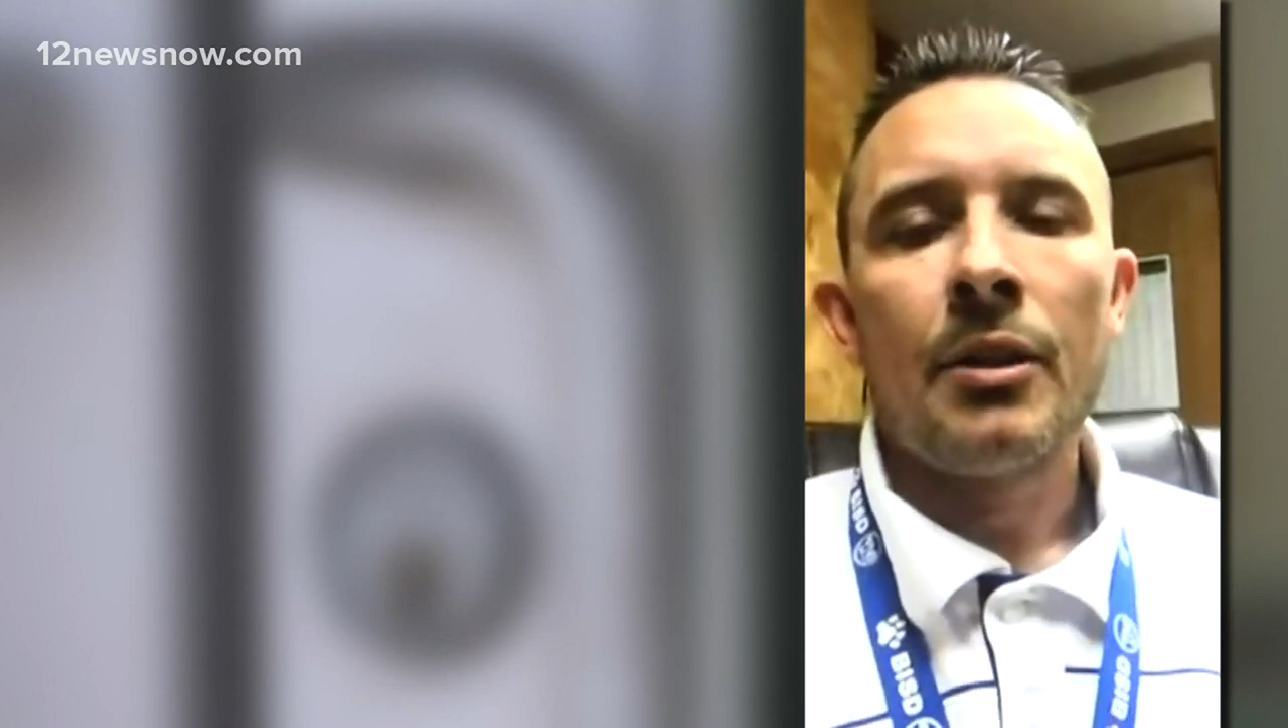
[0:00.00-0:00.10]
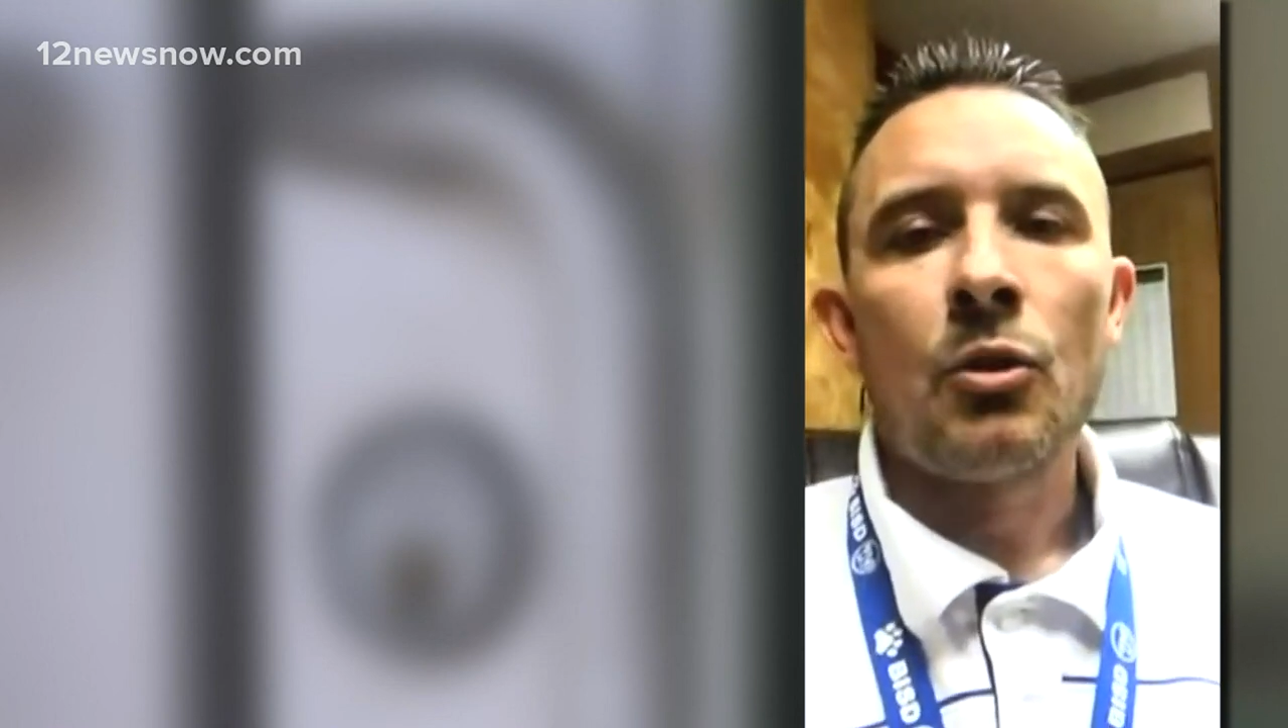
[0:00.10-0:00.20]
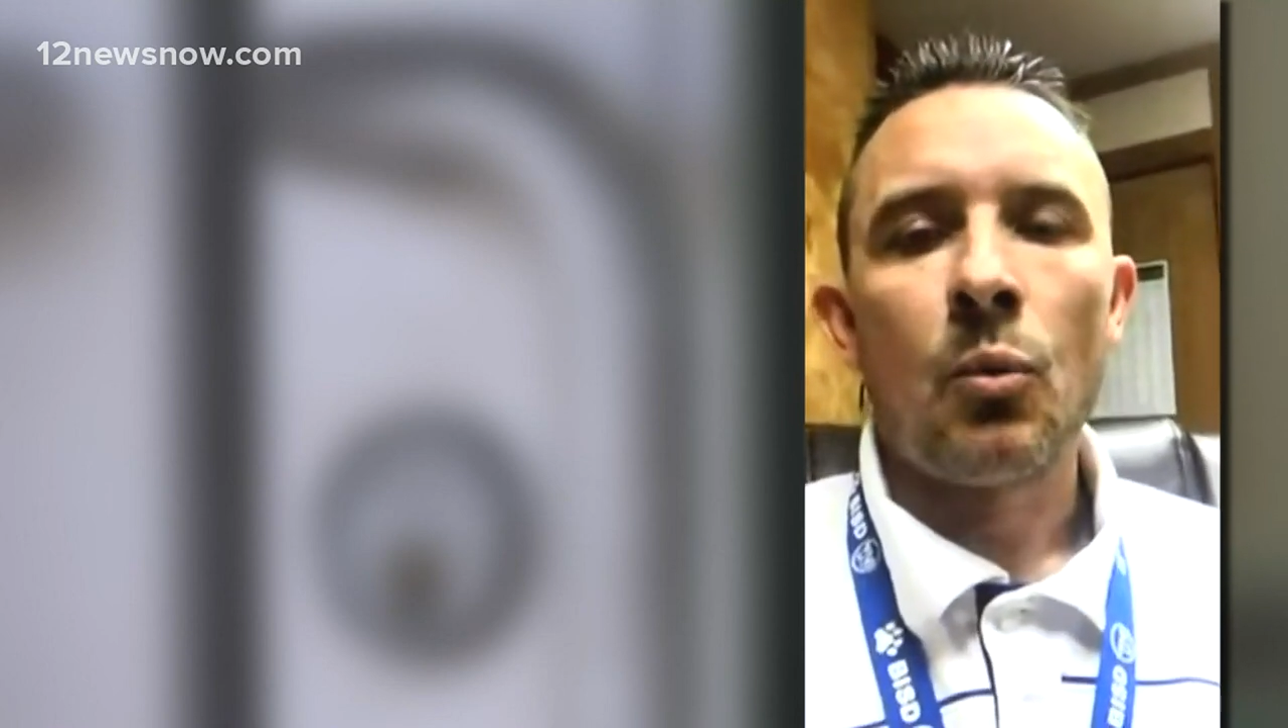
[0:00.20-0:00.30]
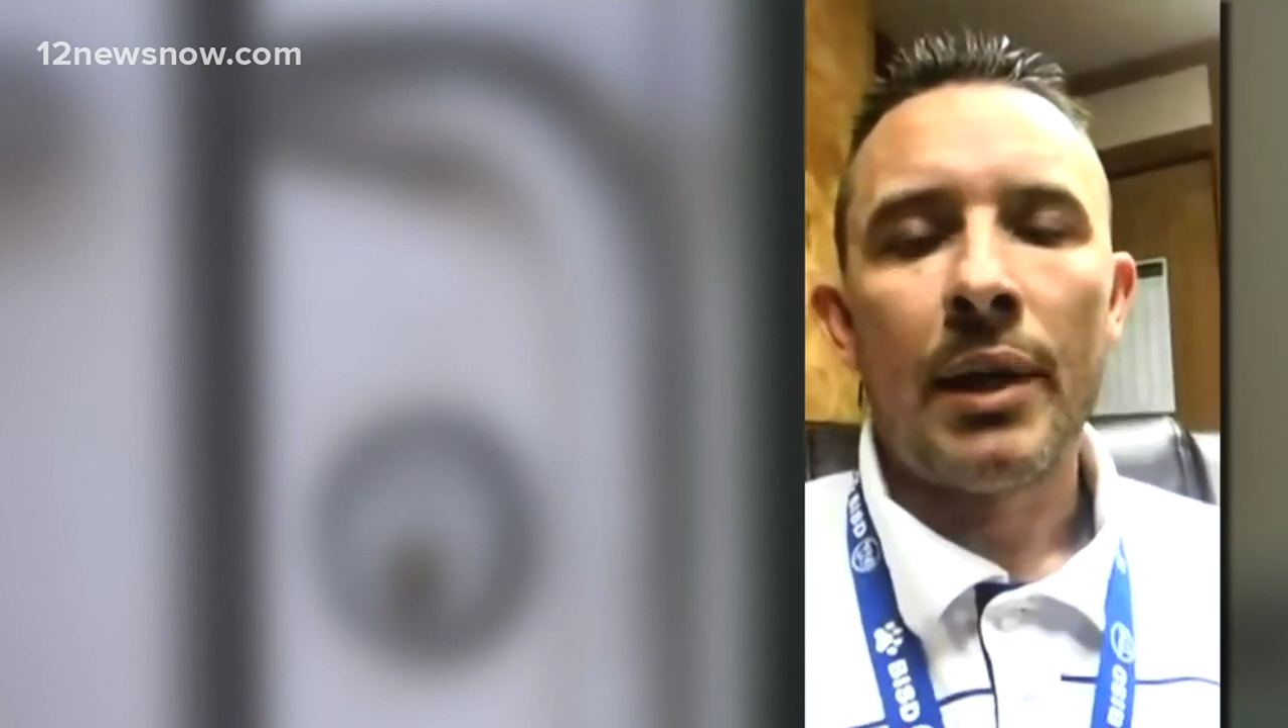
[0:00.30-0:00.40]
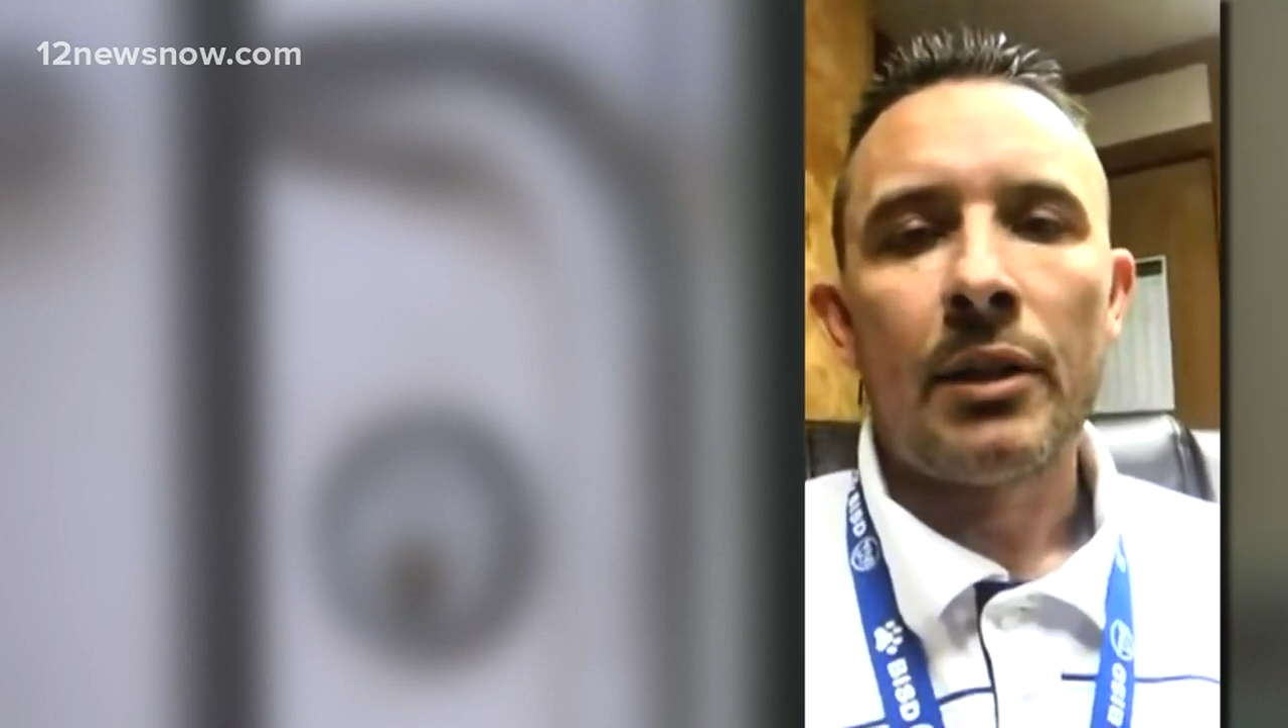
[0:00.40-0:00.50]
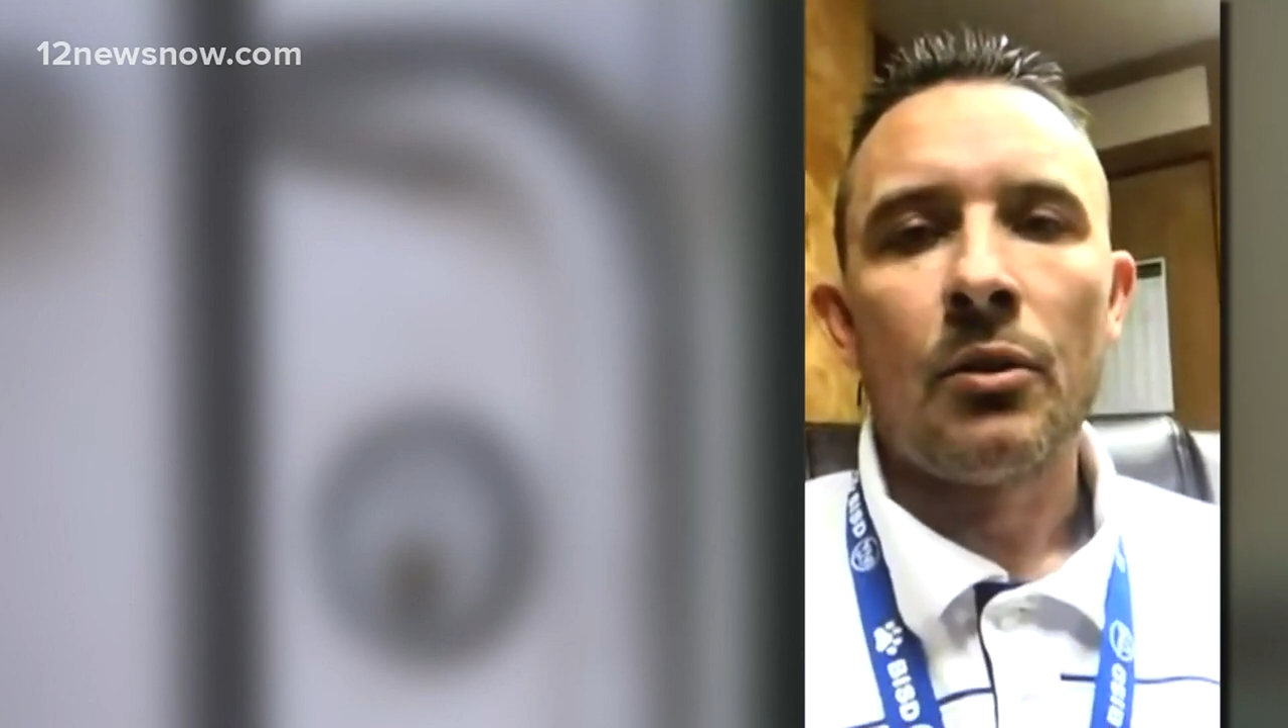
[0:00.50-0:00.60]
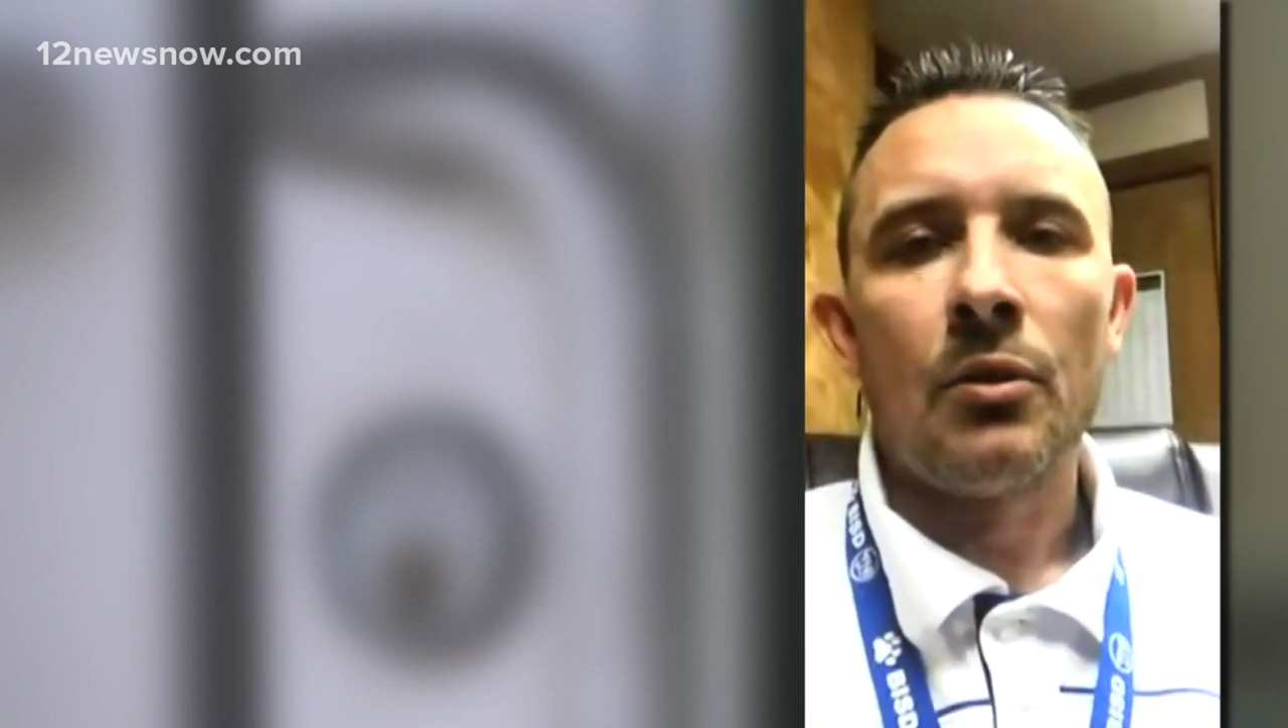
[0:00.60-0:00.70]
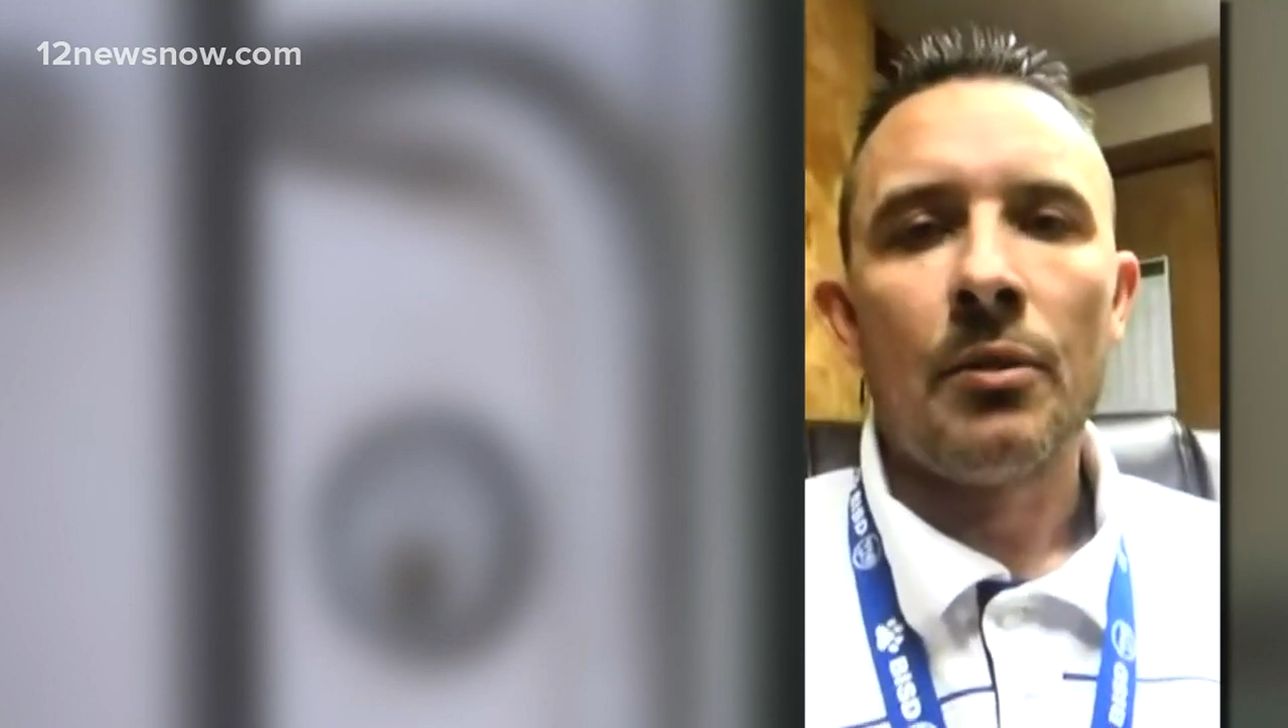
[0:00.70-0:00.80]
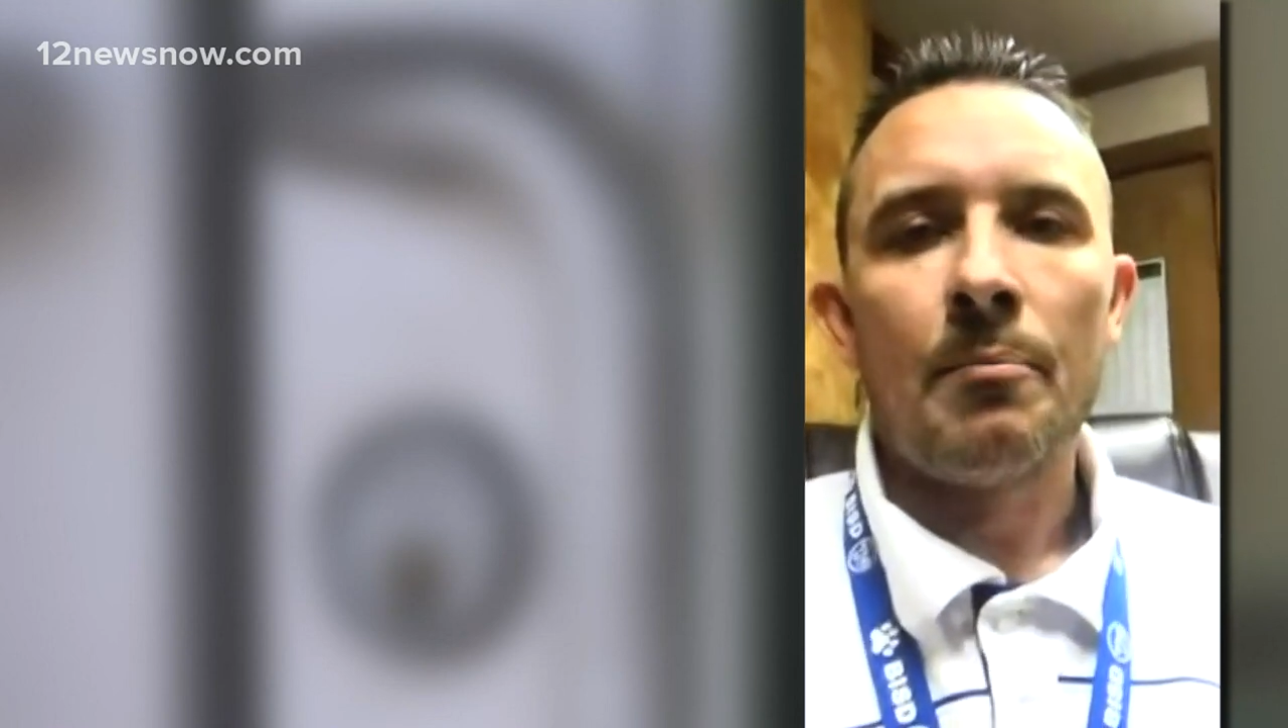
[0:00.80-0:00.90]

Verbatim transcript: critical